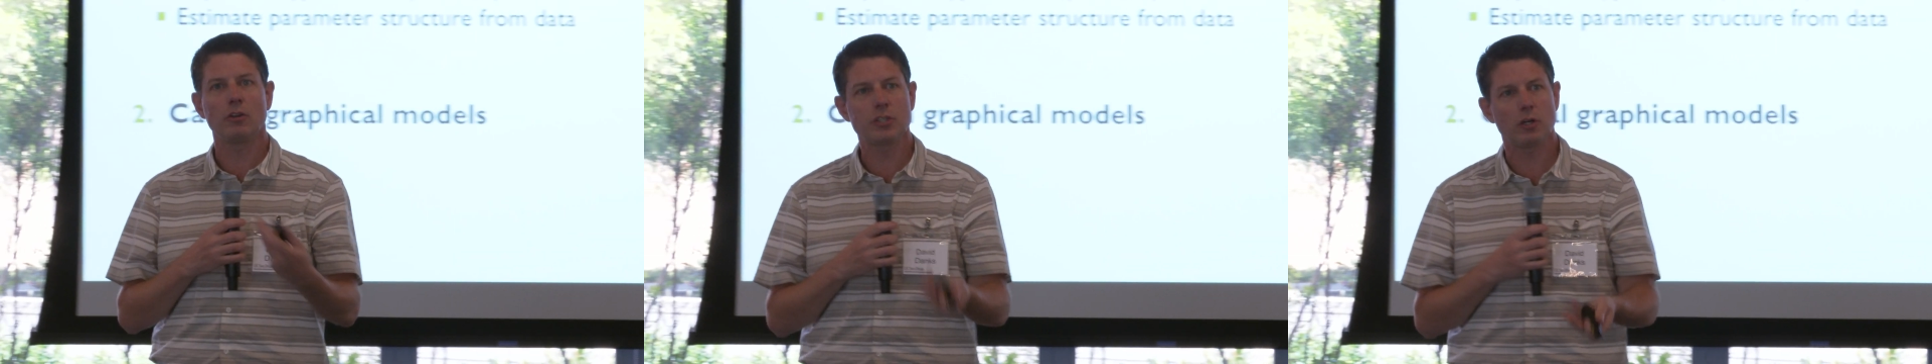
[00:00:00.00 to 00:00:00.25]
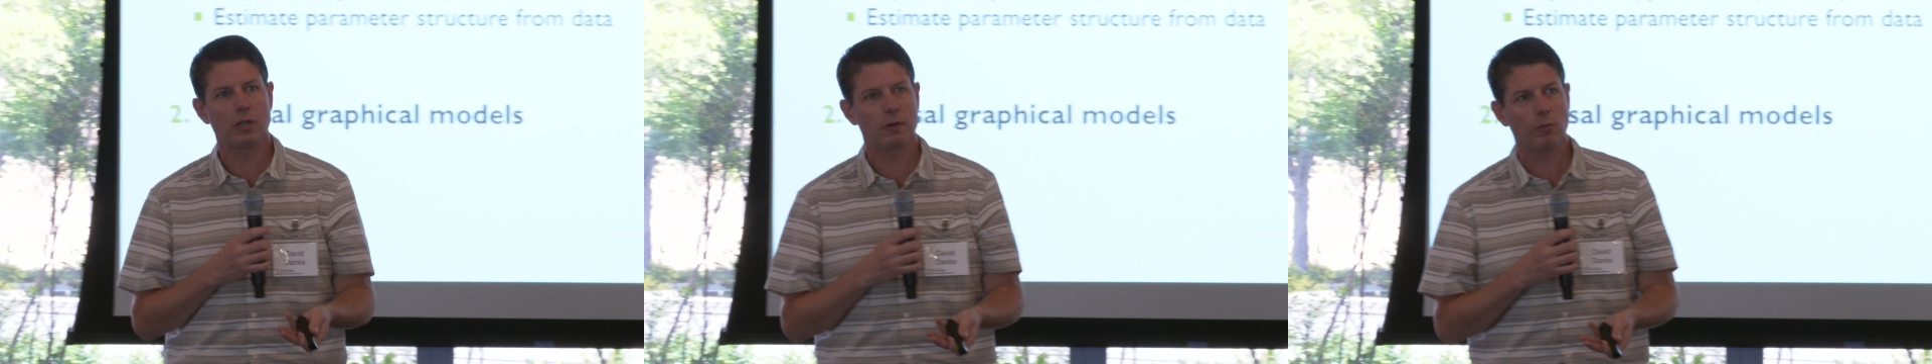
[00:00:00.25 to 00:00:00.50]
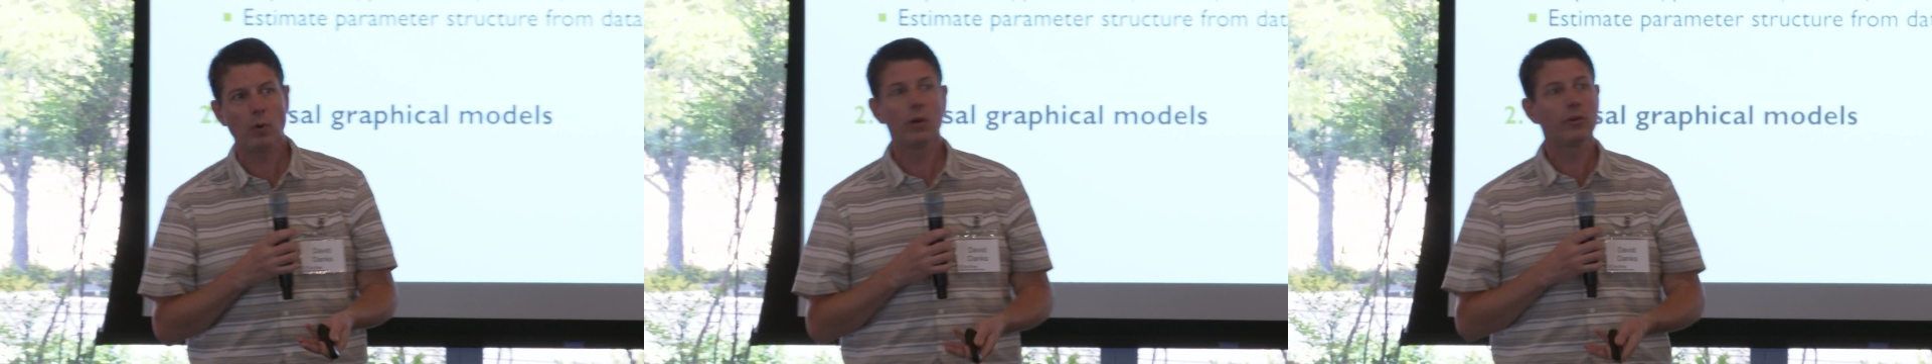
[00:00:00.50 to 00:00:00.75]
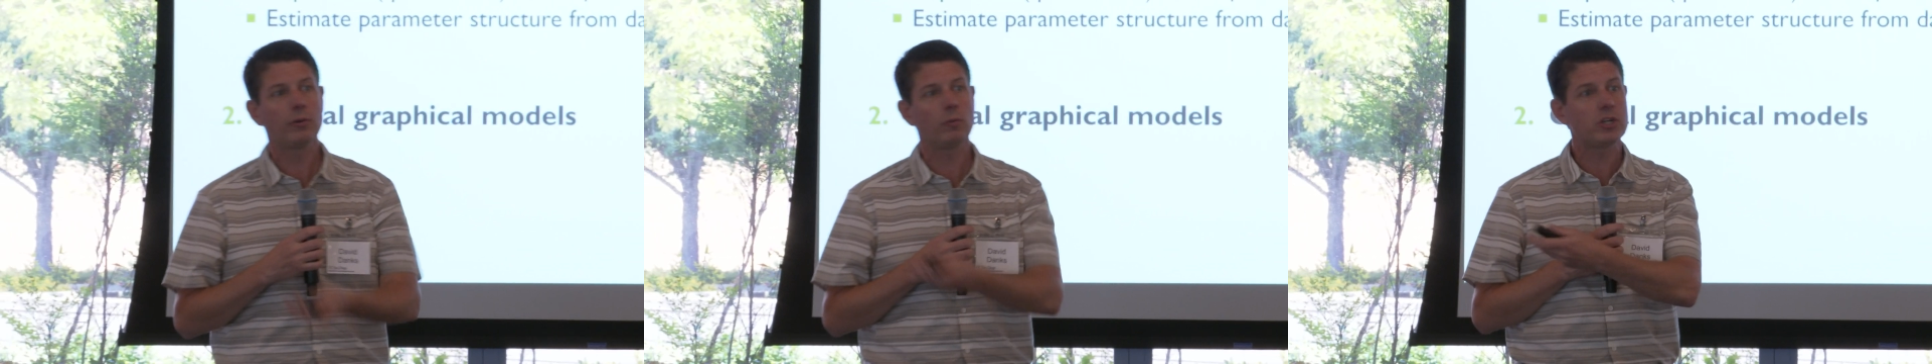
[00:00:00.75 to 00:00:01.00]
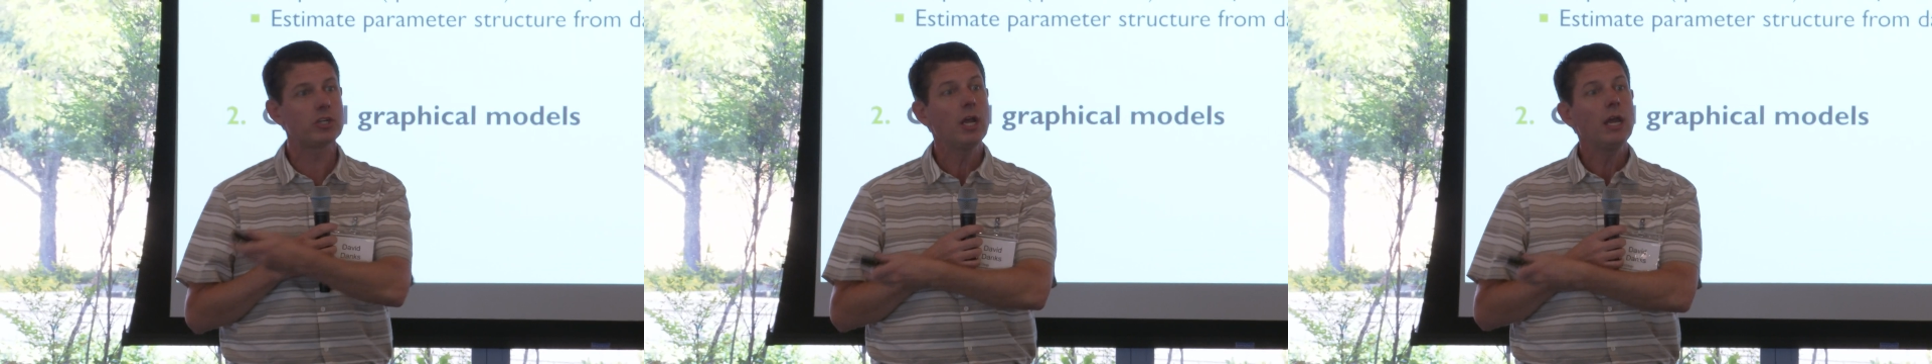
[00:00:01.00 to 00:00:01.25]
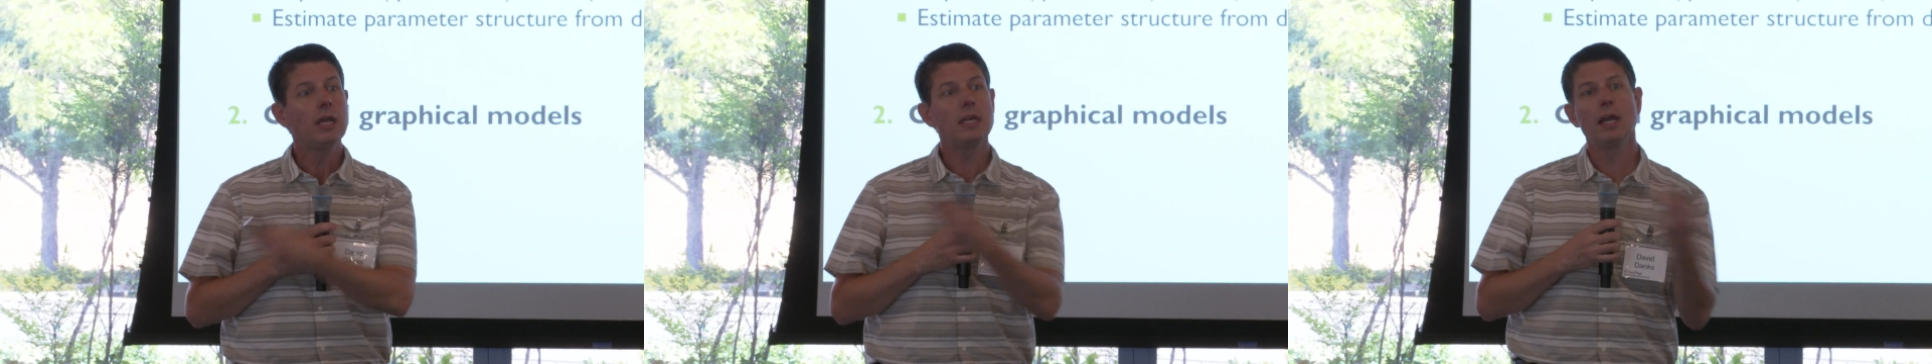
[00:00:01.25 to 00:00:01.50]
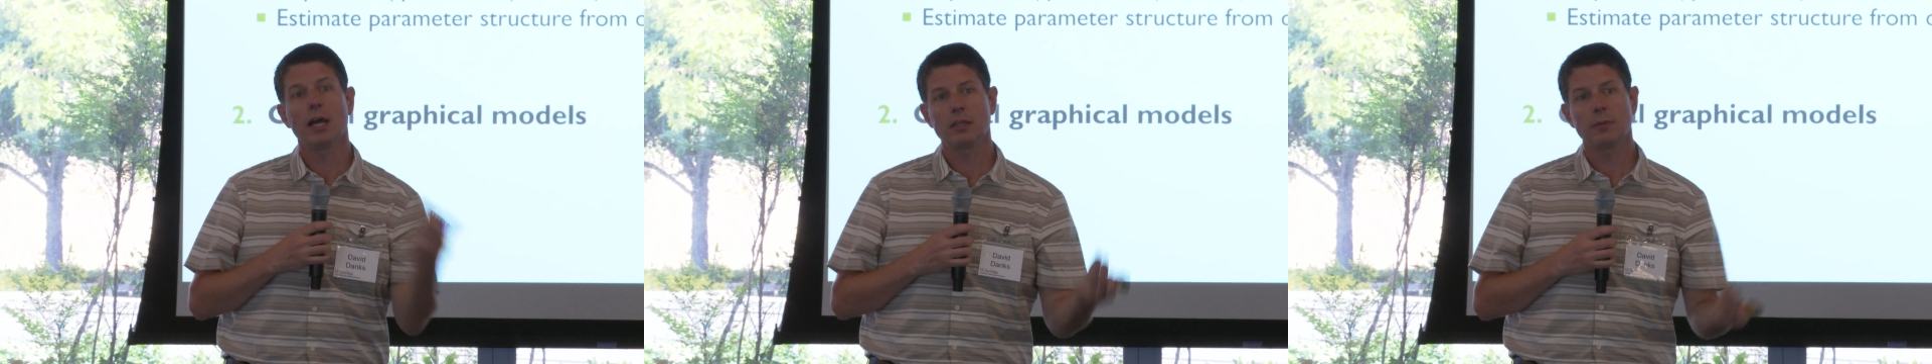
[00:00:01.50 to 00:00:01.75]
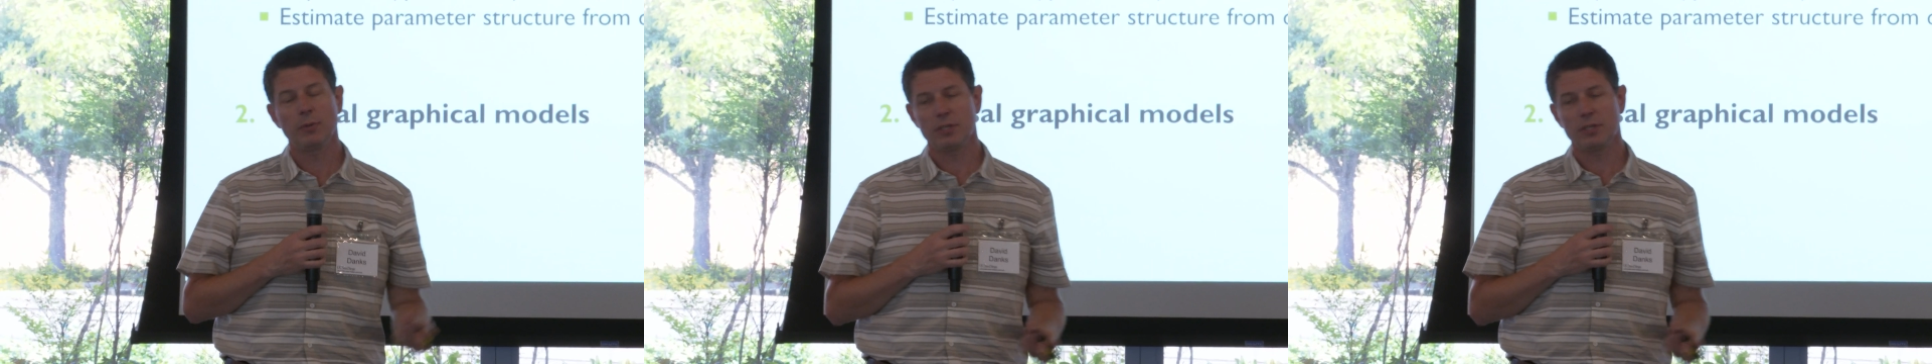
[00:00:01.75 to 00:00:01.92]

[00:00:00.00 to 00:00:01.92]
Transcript: alternative world in which he got the